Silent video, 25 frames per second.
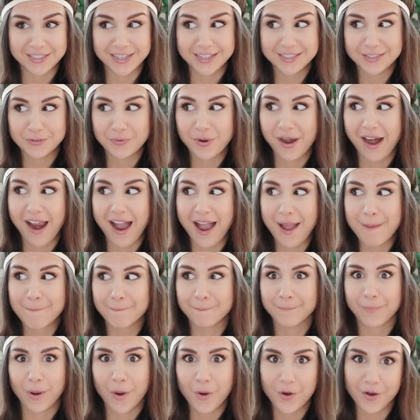That's where I
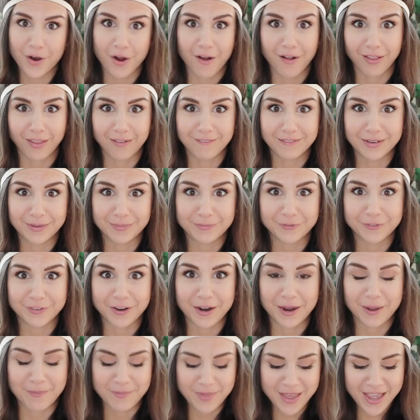bought all of them
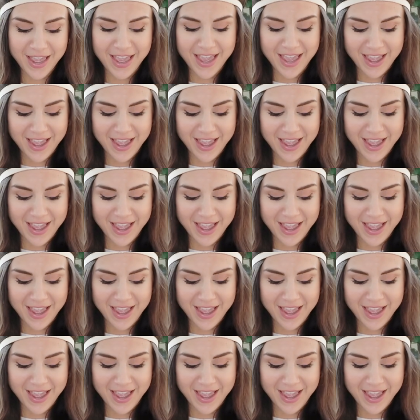from.